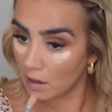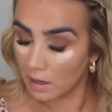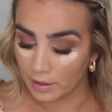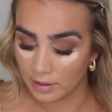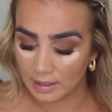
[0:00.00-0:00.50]

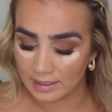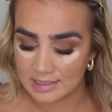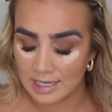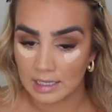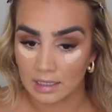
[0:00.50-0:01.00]
I don't like
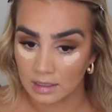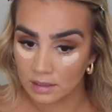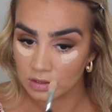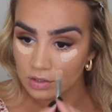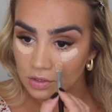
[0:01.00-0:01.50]
taking
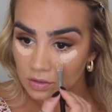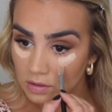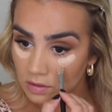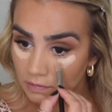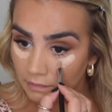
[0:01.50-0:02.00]
it
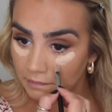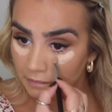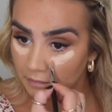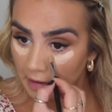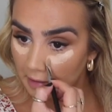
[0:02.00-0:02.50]
too
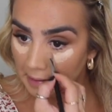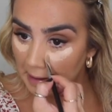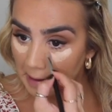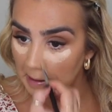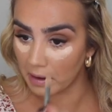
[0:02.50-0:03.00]
far
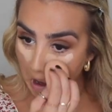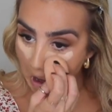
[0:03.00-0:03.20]
out.